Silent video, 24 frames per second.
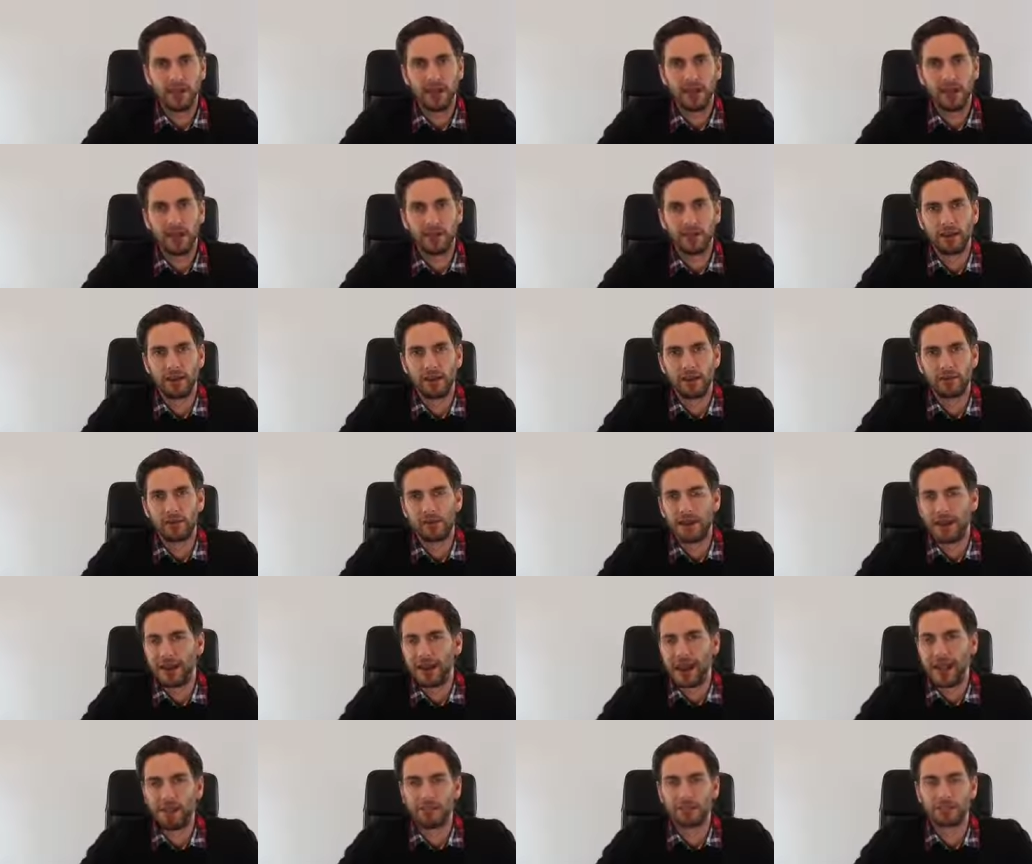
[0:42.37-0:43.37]
no
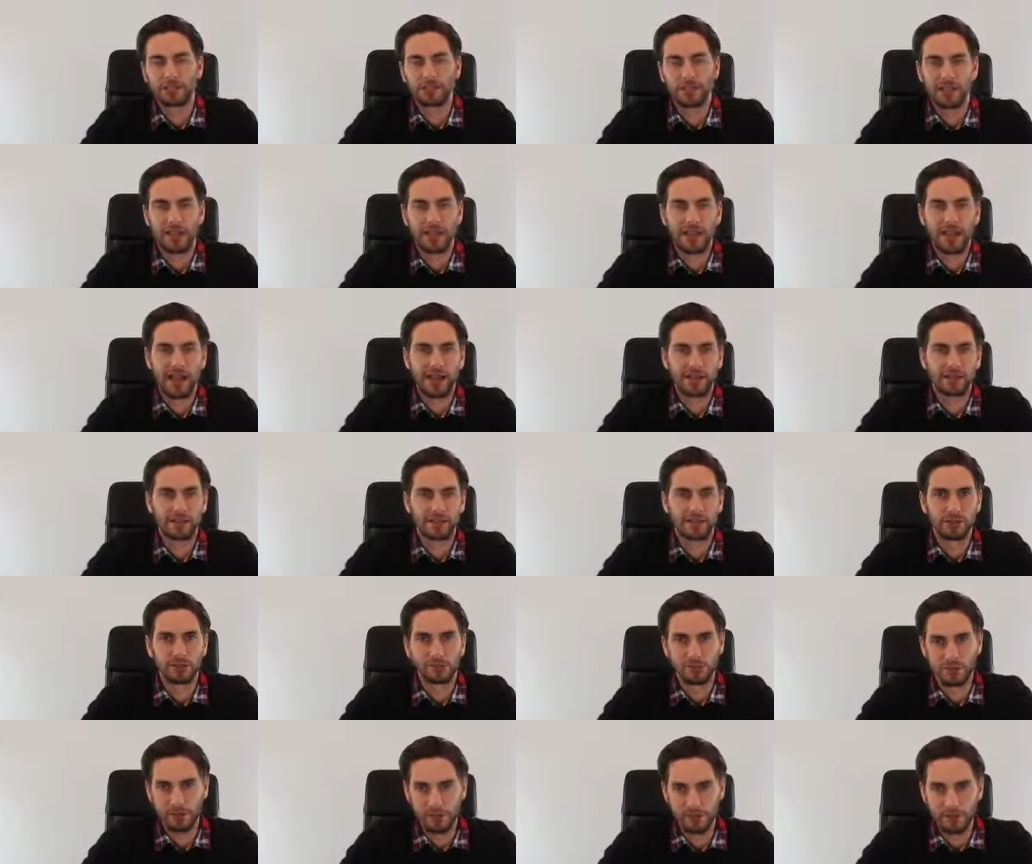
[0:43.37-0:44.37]
matter how much I had to
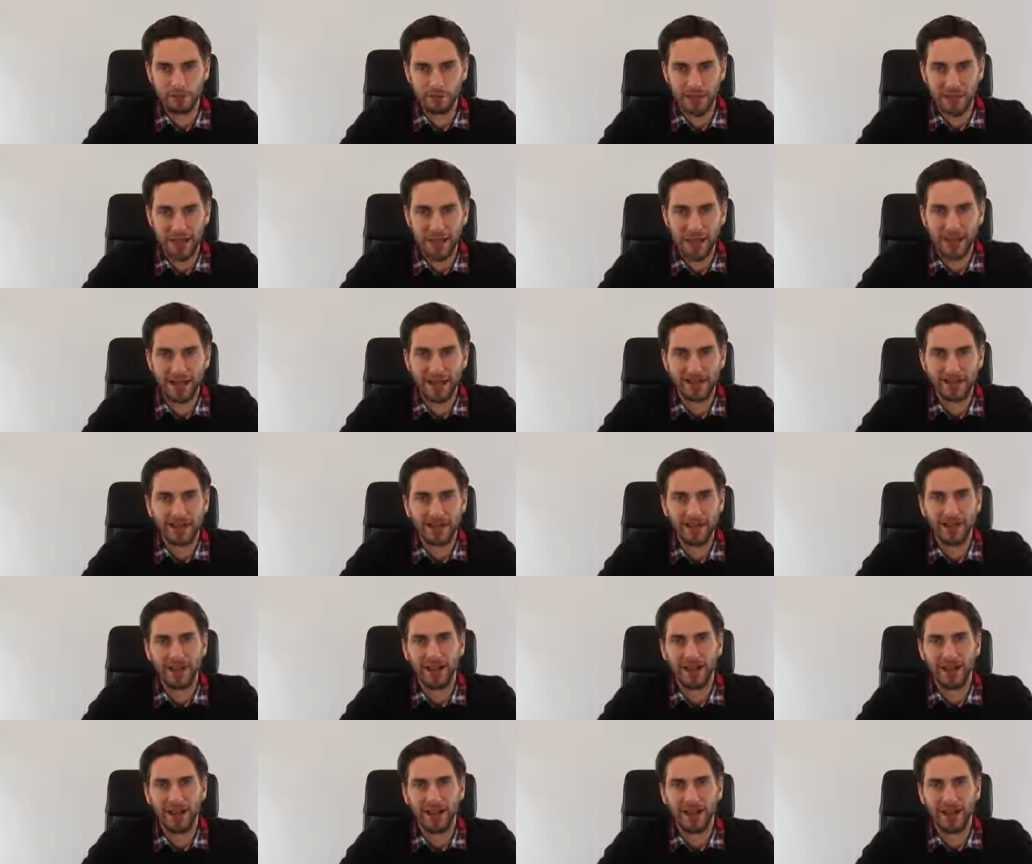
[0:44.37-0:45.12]
grin and bear,